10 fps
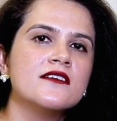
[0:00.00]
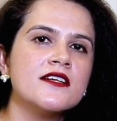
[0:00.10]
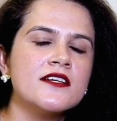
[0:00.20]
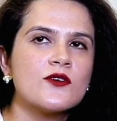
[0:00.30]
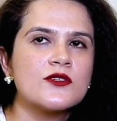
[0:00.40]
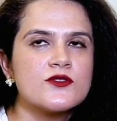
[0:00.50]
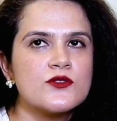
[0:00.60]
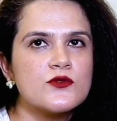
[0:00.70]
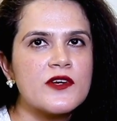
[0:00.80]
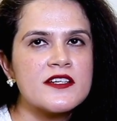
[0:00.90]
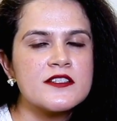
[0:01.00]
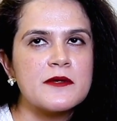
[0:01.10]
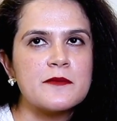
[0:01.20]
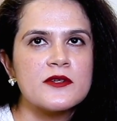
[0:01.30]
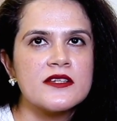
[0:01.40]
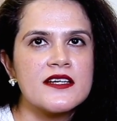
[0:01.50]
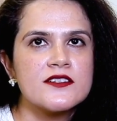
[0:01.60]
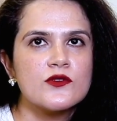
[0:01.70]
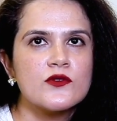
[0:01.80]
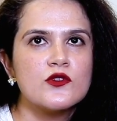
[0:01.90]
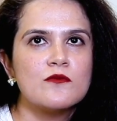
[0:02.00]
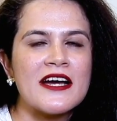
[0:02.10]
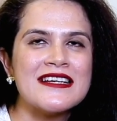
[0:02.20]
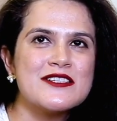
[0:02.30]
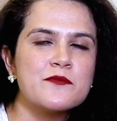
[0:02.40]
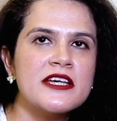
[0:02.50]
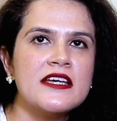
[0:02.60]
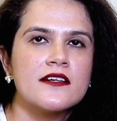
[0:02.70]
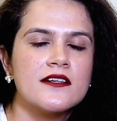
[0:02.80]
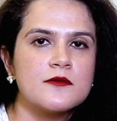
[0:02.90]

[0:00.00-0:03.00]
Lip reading: earlier also to various people that, you know, you might be,